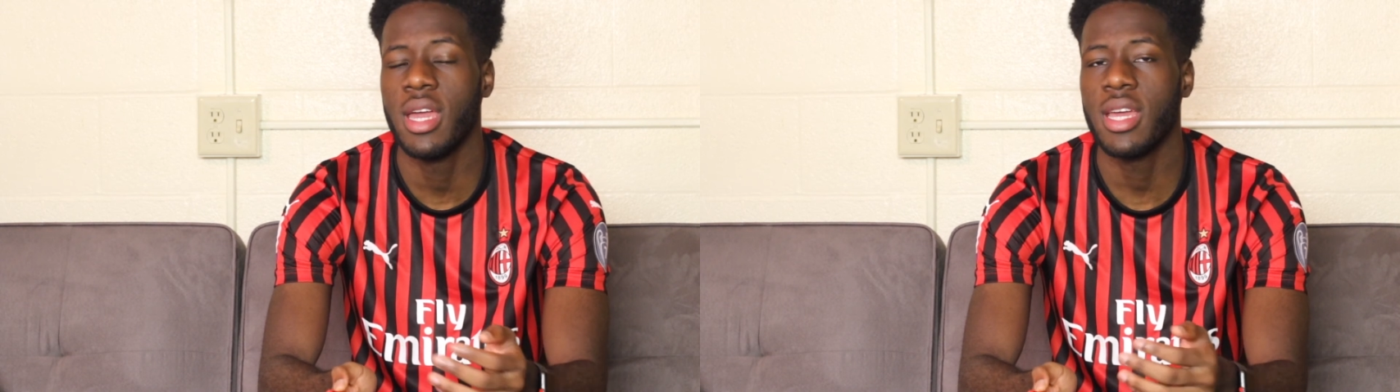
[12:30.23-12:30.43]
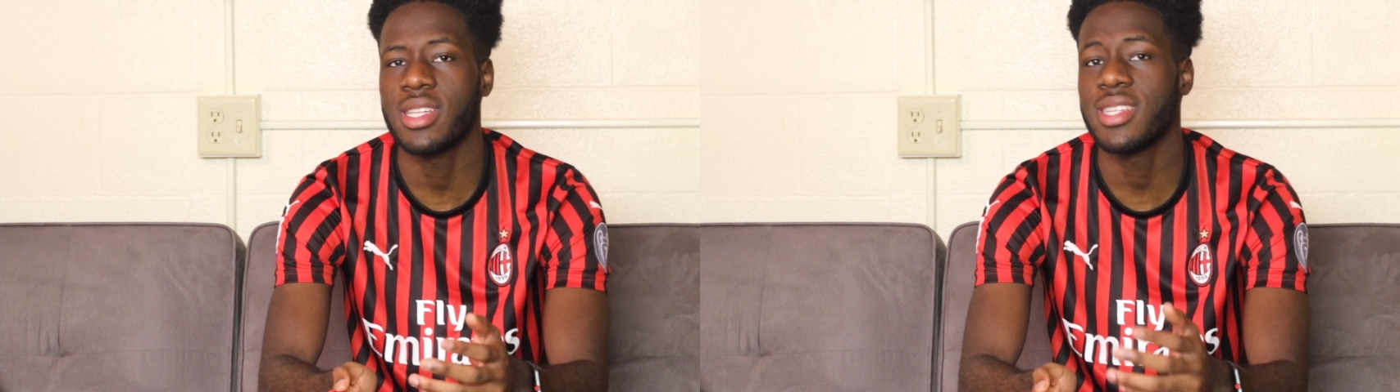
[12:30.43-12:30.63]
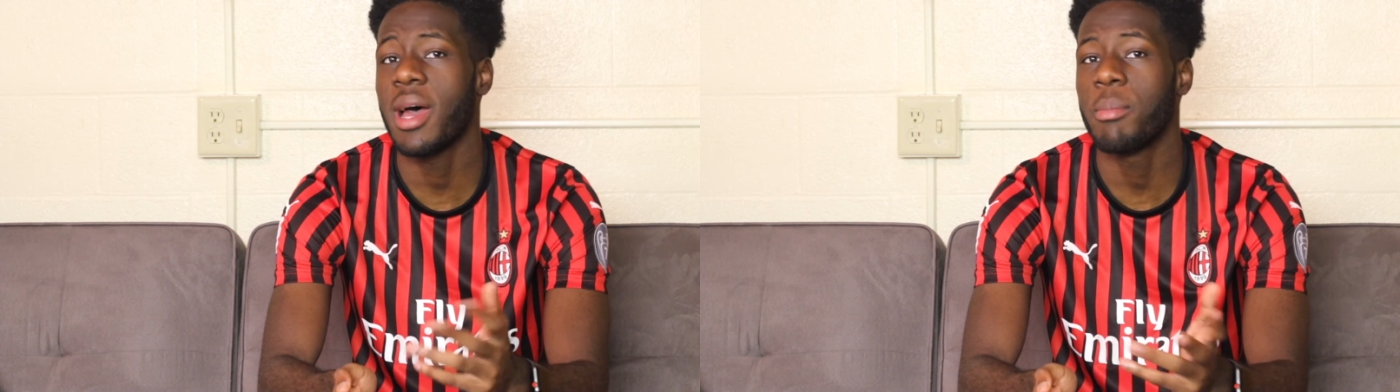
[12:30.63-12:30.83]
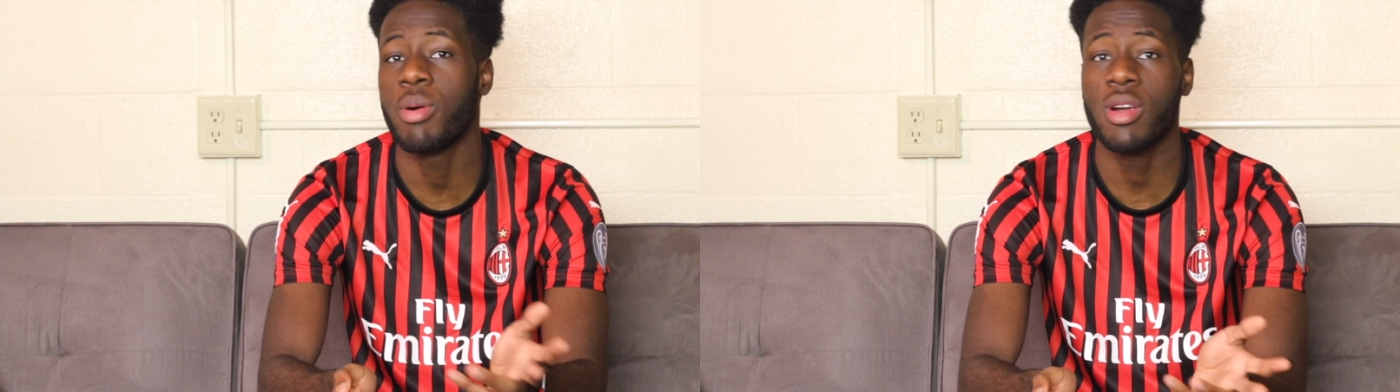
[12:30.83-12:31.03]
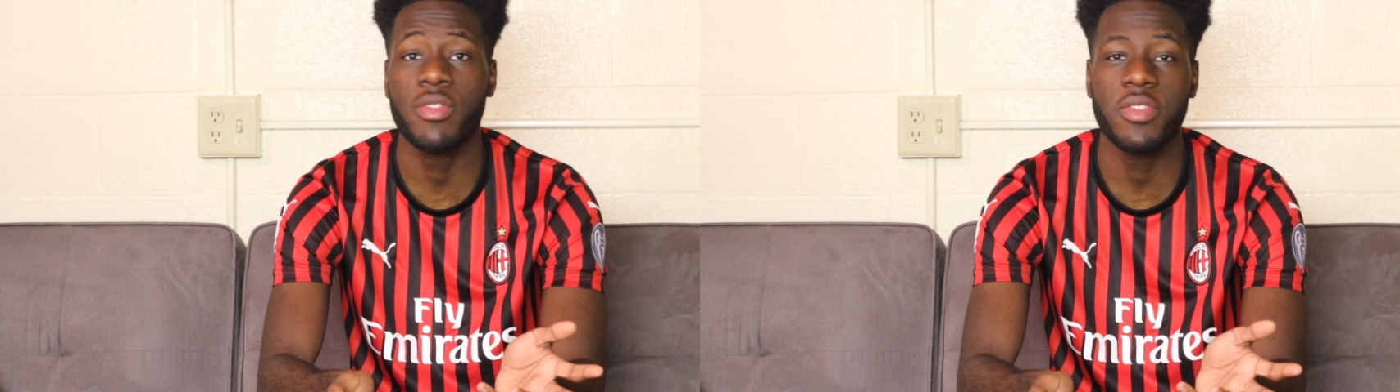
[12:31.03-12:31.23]
It's not
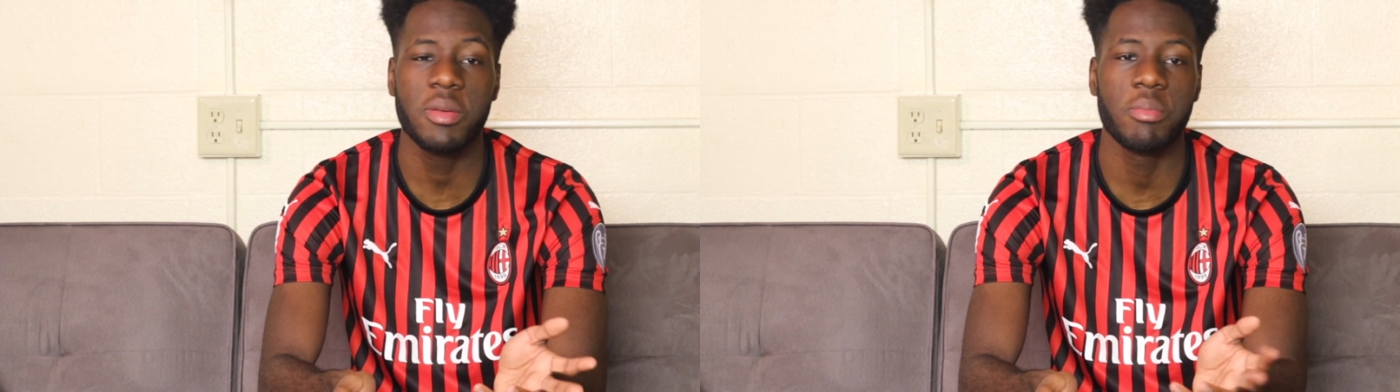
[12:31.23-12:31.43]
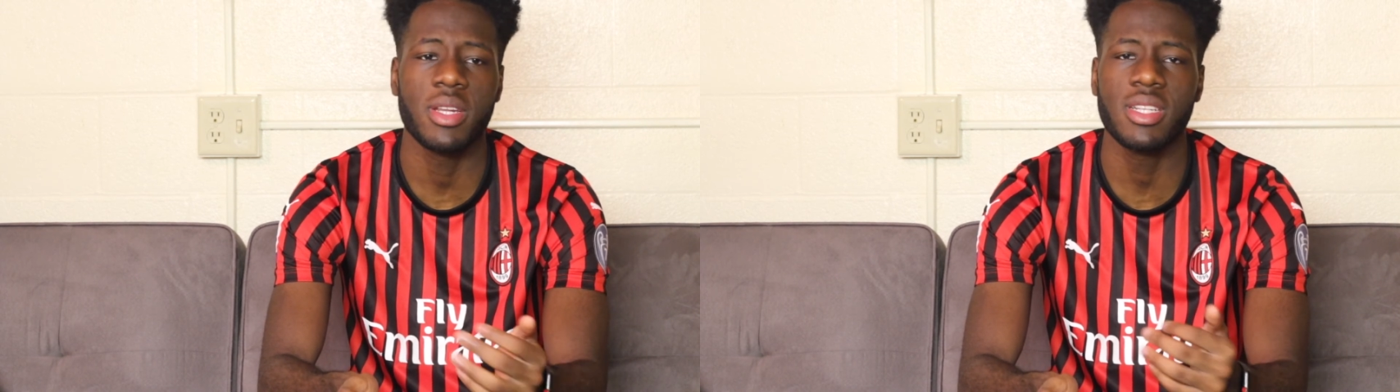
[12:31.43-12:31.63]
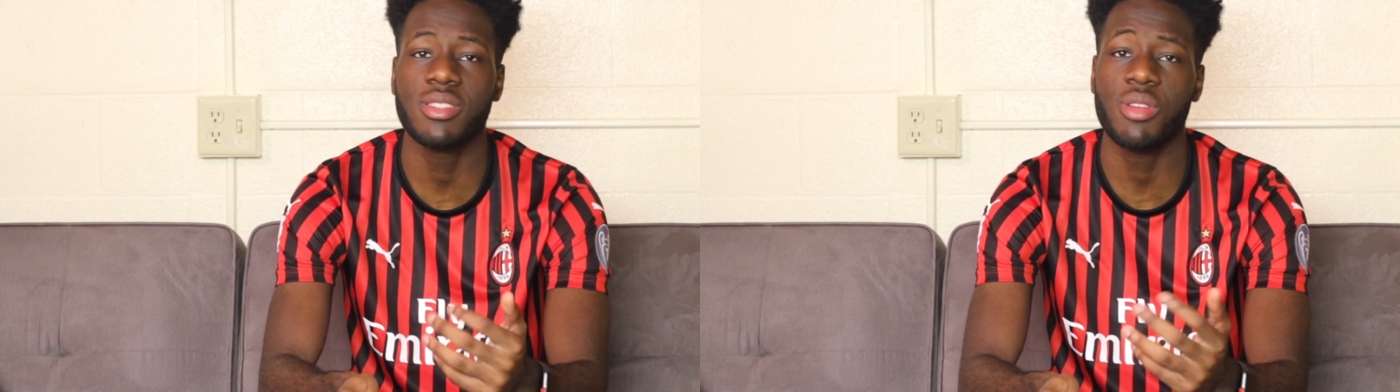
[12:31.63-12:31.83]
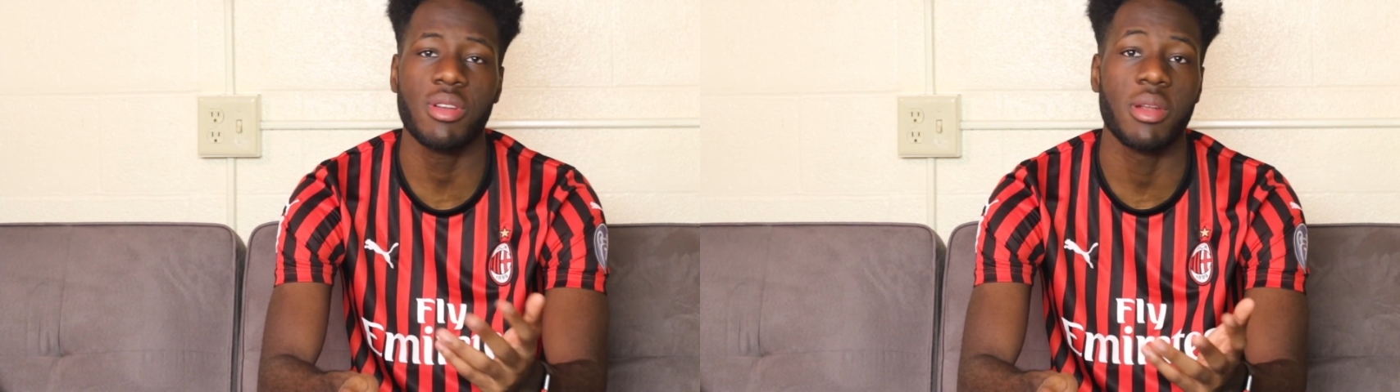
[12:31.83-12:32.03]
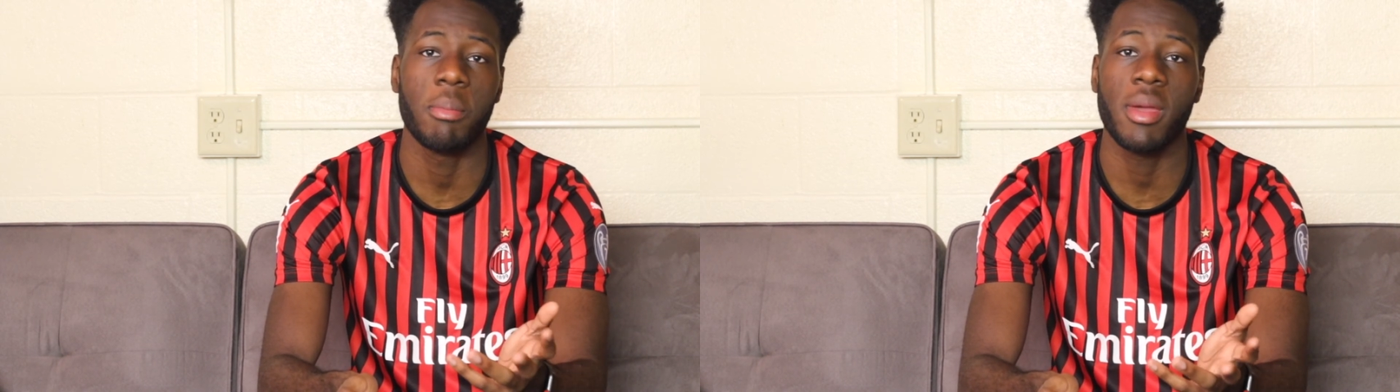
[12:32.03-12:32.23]
perfect, but it's
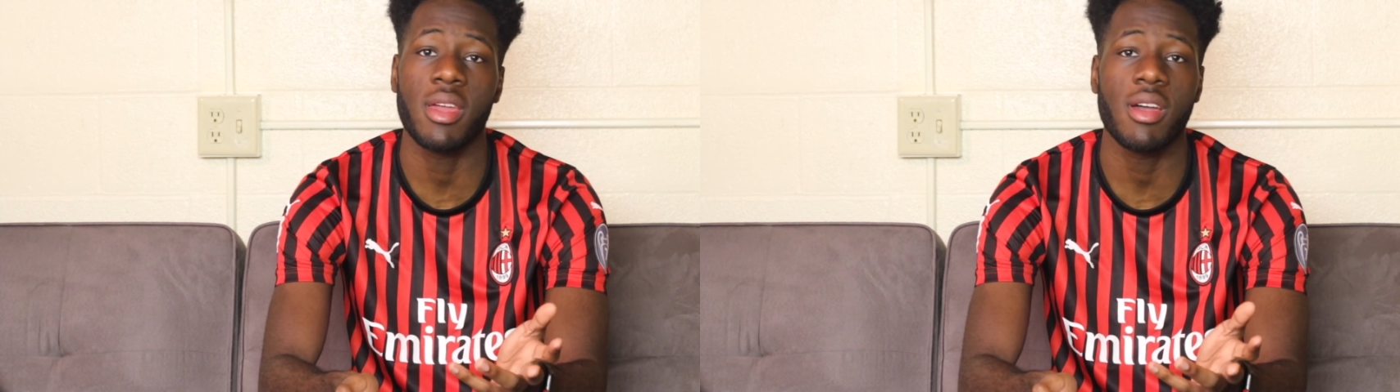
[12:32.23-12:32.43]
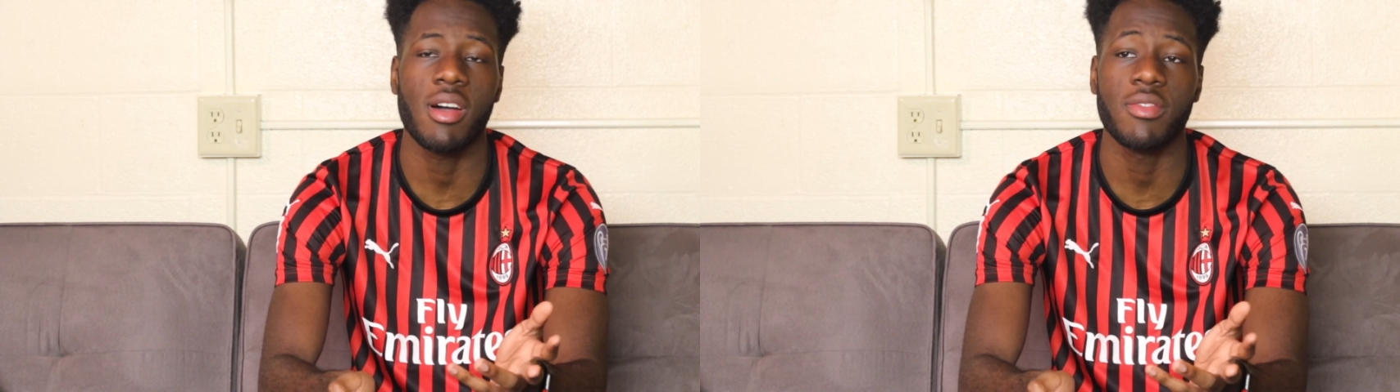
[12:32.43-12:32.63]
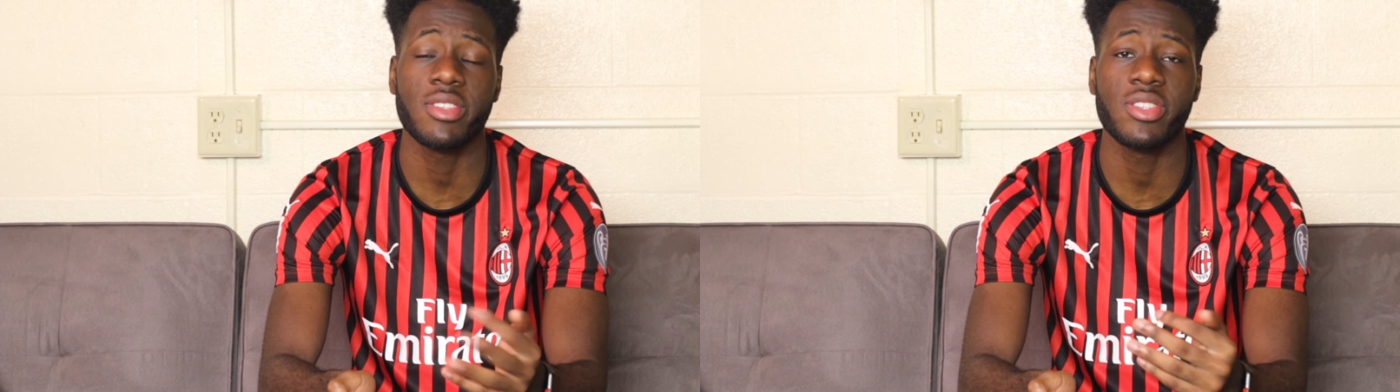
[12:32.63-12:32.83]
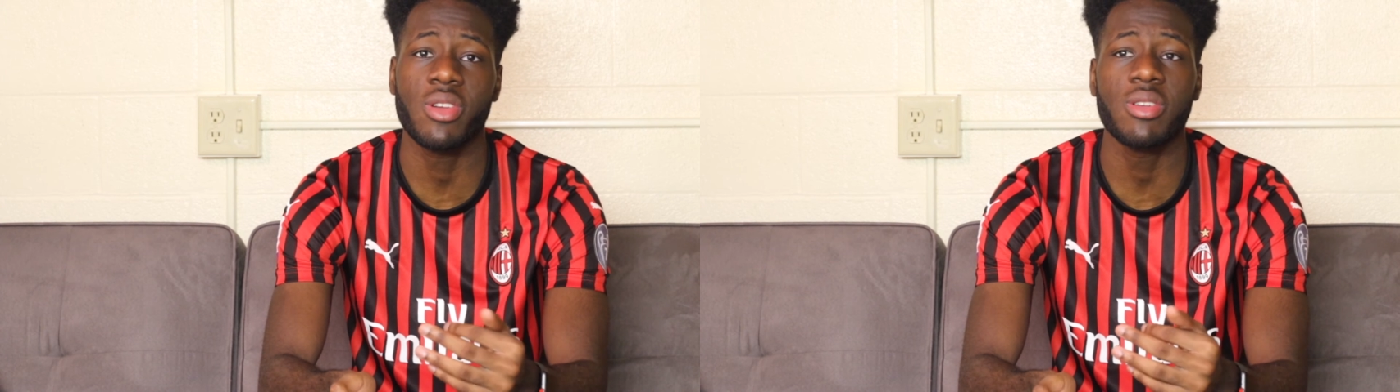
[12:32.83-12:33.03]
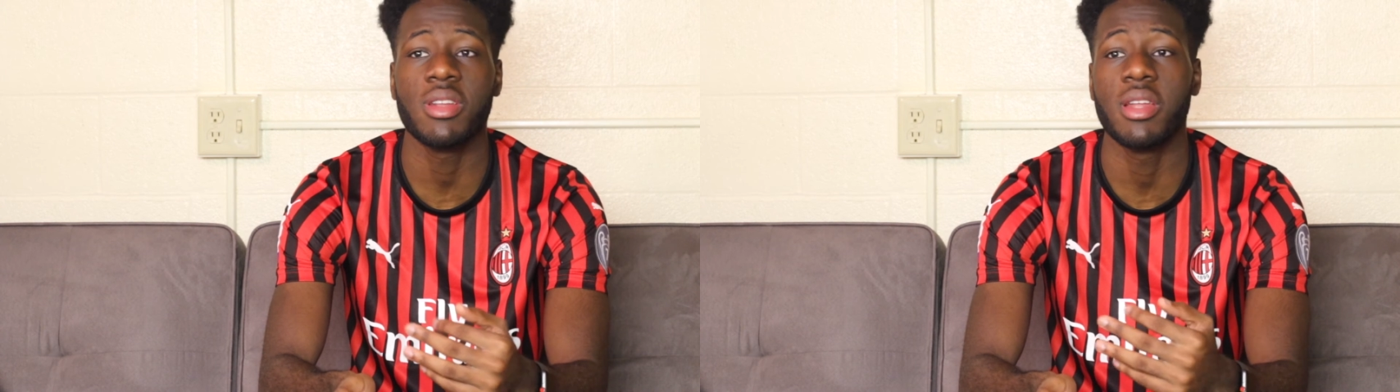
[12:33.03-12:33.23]
starting to pay off. It's
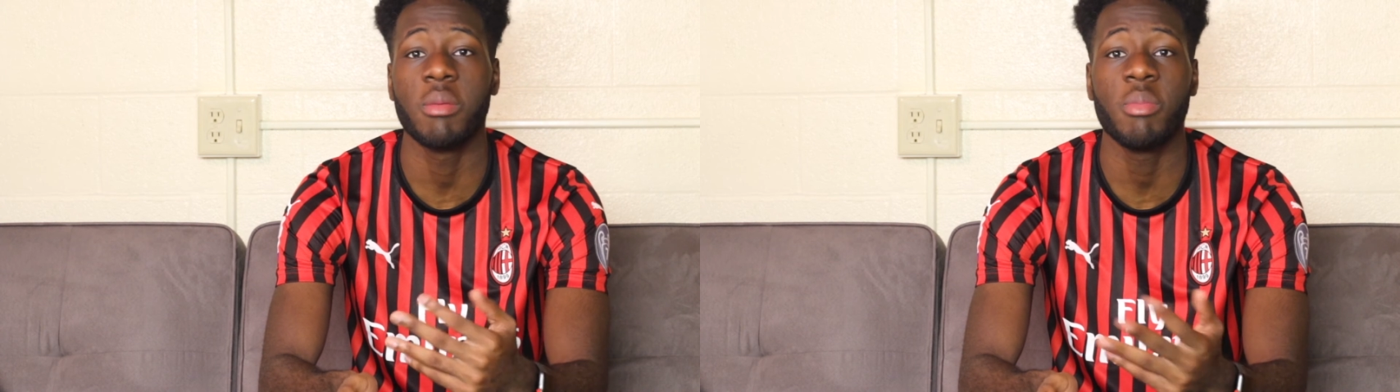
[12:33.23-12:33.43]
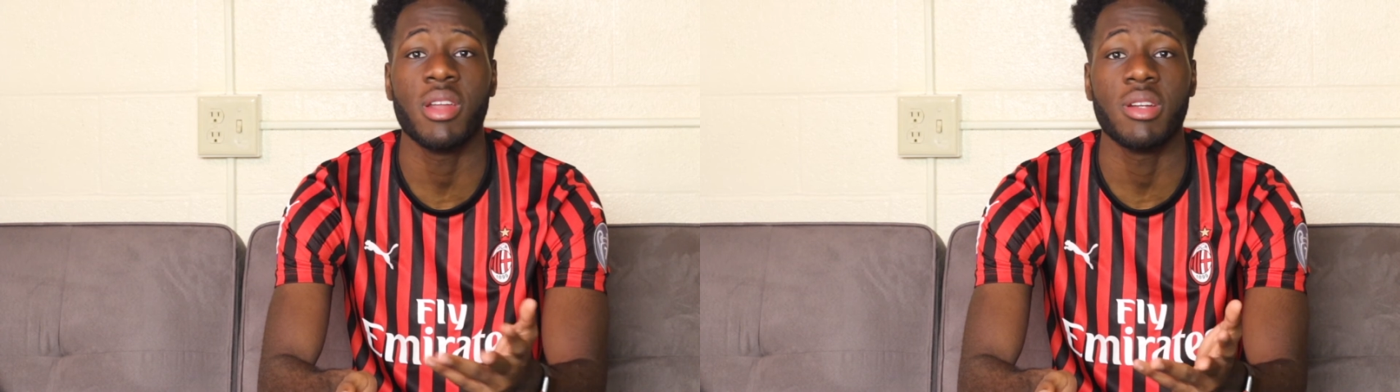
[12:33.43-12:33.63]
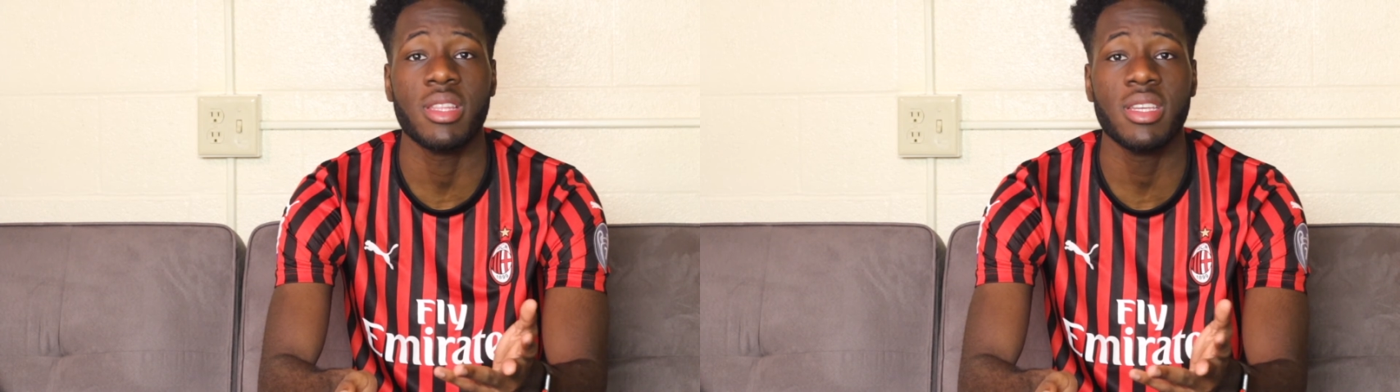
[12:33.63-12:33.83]
starting to look better.